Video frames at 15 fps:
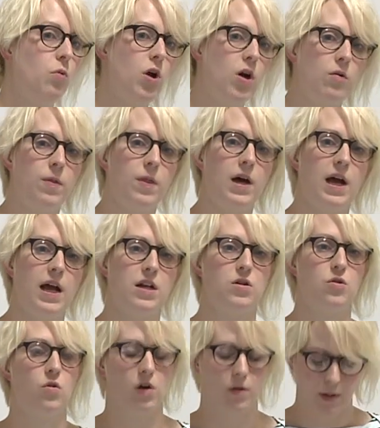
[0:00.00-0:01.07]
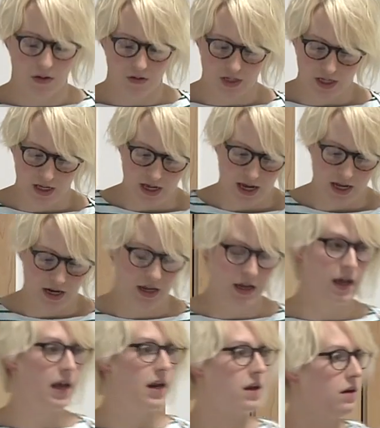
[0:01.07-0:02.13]
work with that and talk about it in
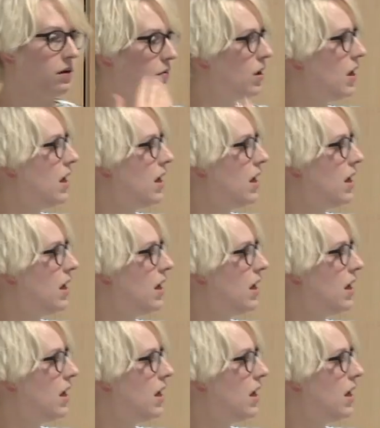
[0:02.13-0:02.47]
a